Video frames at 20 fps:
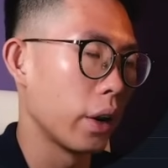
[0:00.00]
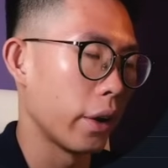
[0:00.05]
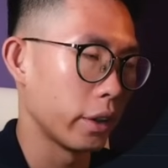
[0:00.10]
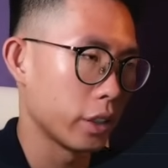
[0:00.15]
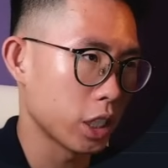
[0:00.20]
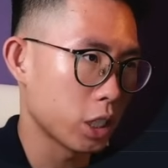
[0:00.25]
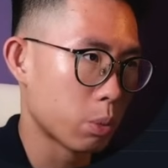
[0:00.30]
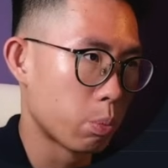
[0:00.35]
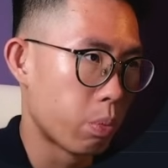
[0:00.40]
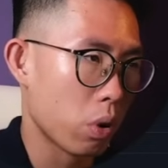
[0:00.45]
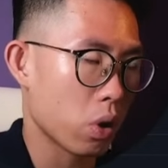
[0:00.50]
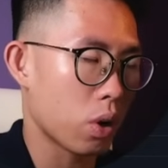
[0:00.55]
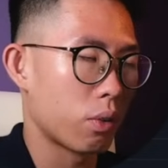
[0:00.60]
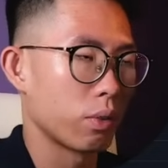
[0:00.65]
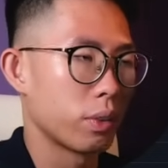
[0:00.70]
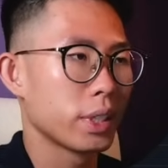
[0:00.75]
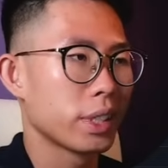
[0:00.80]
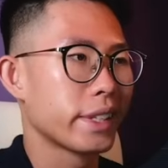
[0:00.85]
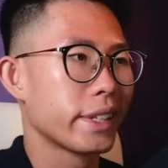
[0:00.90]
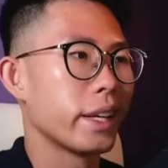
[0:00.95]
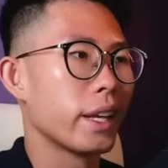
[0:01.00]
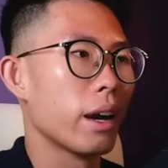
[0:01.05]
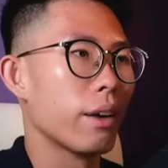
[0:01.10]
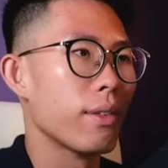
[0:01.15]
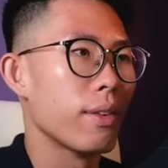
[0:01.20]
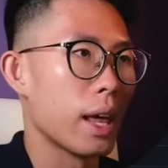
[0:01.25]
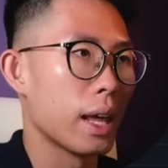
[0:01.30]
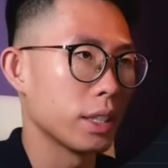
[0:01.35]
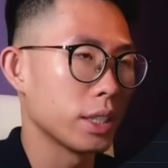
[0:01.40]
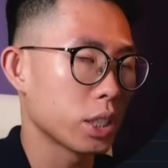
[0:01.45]
It just broke out this key
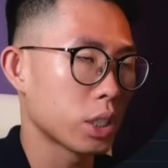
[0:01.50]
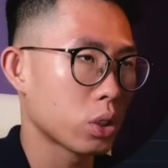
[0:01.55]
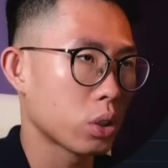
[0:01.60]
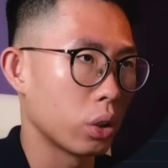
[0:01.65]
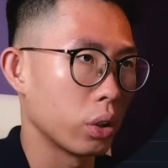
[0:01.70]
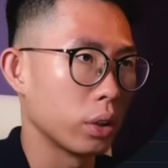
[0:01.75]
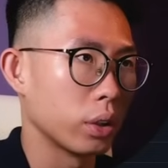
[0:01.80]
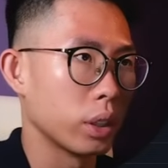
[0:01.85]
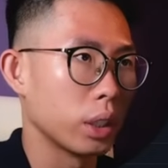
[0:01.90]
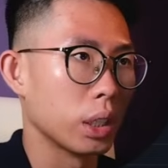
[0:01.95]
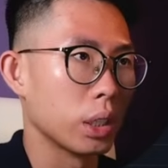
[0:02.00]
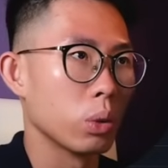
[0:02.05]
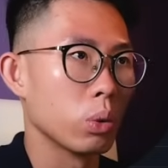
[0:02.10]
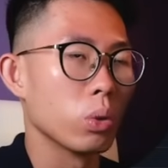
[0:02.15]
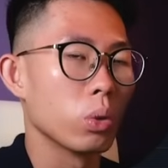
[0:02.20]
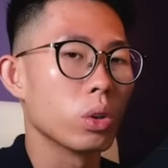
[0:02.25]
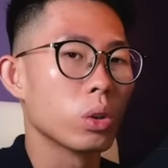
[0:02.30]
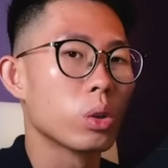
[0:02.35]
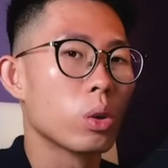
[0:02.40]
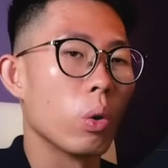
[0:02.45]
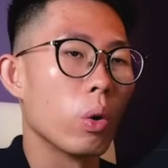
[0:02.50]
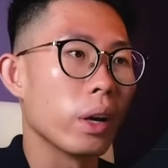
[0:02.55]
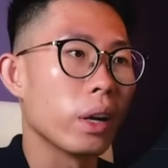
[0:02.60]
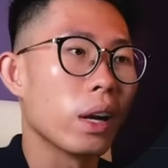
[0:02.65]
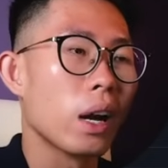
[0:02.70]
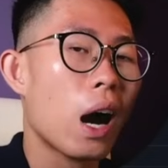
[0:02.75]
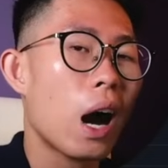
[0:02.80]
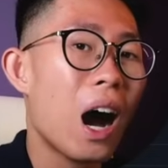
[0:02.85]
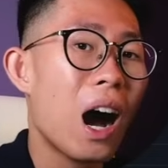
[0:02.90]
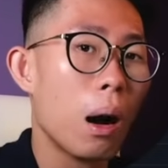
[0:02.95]
level and just continue going
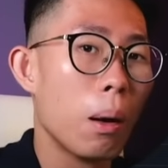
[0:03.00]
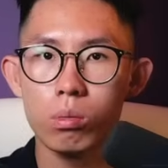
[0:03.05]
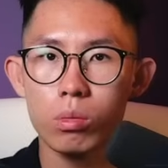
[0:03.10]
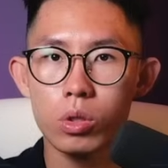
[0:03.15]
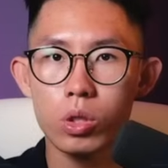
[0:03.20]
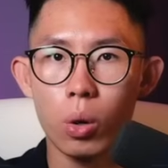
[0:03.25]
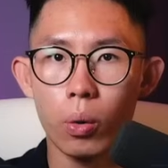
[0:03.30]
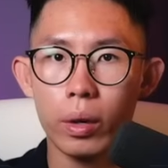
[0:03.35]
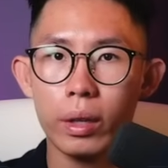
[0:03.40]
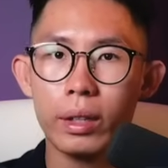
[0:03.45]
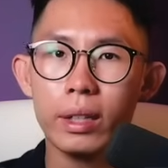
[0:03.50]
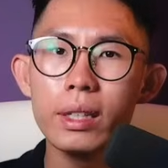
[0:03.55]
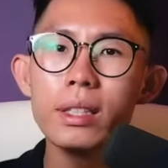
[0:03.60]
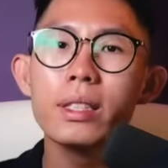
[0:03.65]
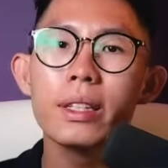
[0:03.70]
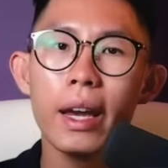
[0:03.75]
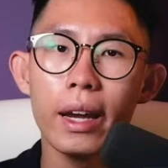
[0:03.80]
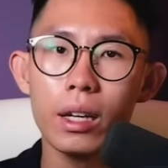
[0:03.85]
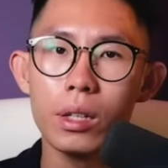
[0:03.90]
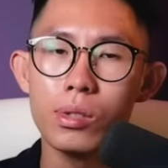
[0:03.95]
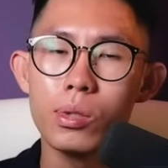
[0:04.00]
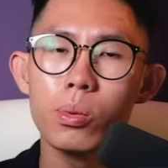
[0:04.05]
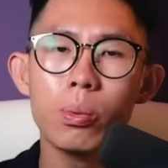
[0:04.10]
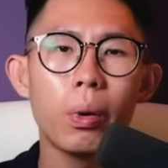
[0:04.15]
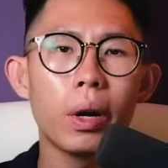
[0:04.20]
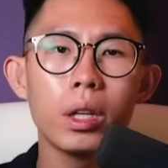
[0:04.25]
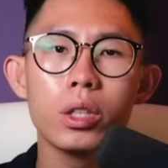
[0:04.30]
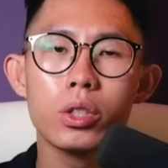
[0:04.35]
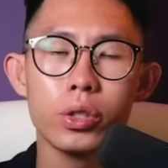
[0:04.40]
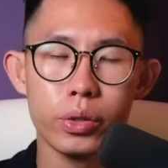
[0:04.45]
up. So in this case,
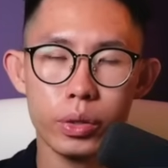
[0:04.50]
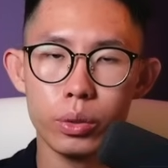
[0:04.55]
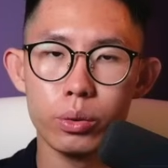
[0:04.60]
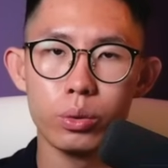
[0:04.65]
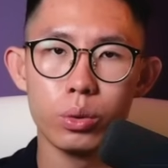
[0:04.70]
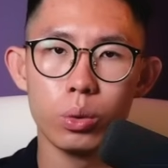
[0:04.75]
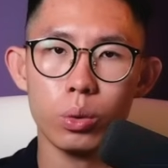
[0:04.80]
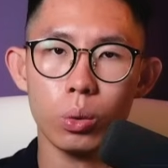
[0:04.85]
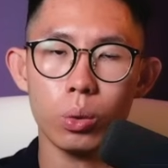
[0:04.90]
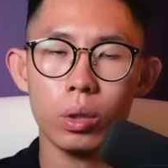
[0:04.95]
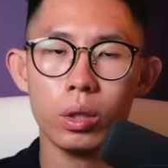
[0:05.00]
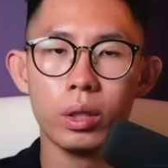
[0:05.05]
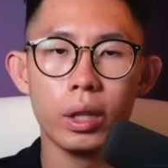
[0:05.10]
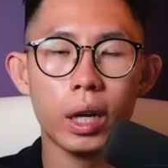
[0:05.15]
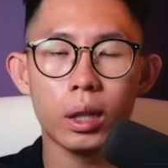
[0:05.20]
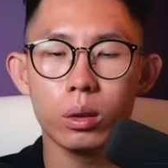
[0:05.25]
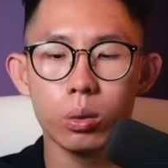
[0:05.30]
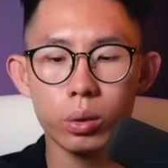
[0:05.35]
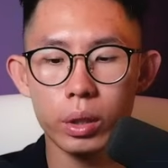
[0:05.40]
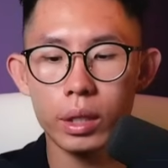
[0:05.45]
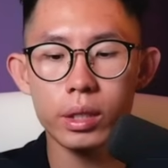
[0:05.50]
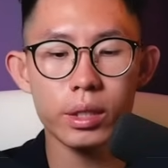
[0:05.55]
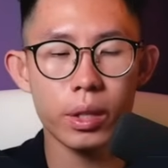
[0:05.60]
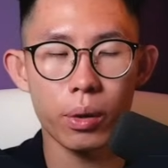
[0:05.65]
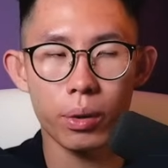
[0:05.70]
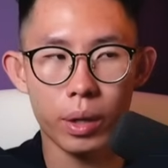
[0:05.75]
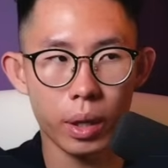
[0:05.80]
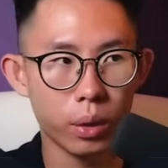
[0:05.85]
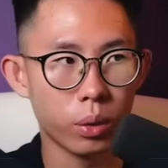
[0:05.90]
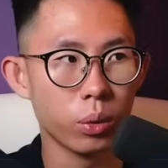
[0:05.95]
what should you do? There are two things that
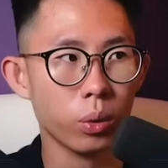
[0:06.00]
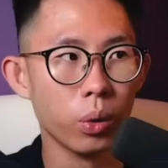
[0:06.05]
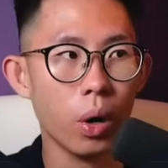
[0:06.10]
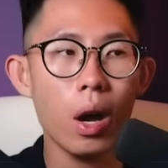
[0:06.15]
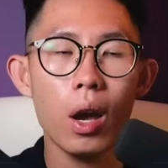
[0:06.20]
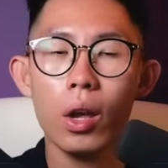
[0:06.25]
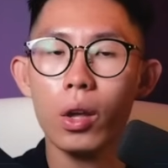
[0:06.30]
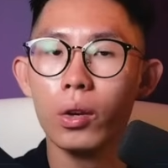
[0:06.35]
you can do.